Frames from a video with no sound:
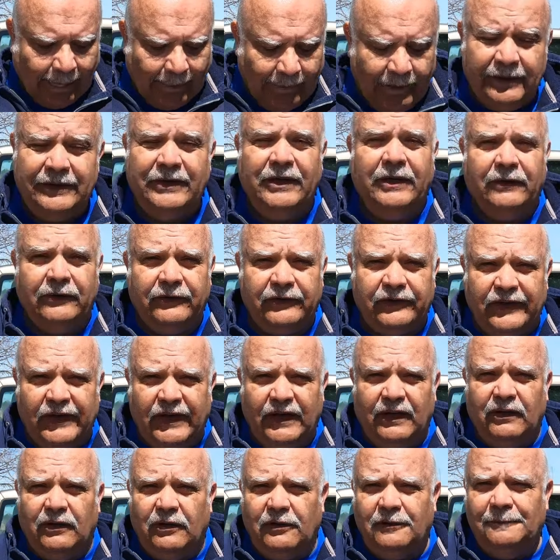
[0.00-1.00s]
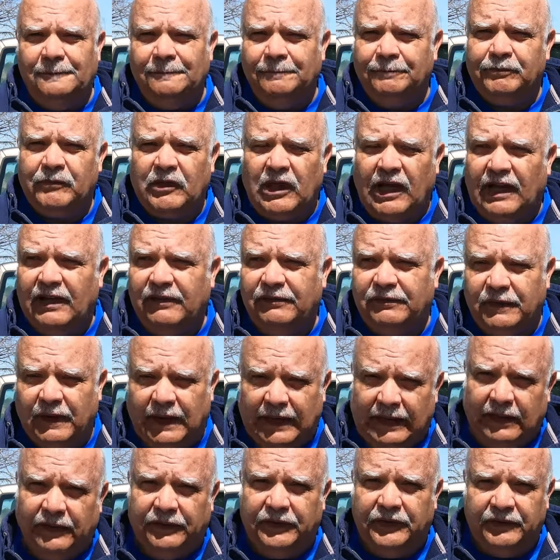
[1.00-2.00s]
Well, years ago, I
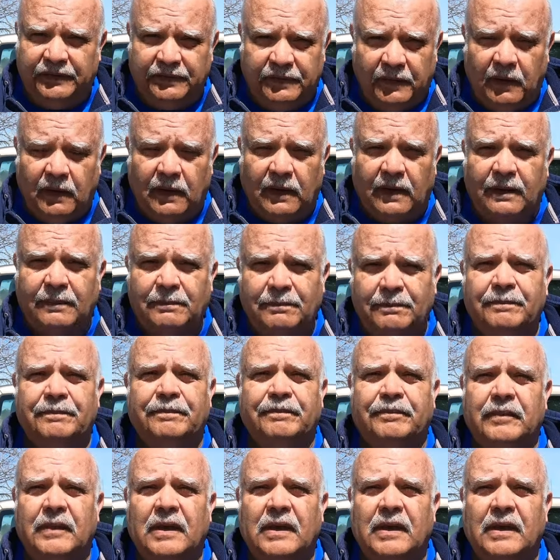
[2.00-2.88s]
filed the farm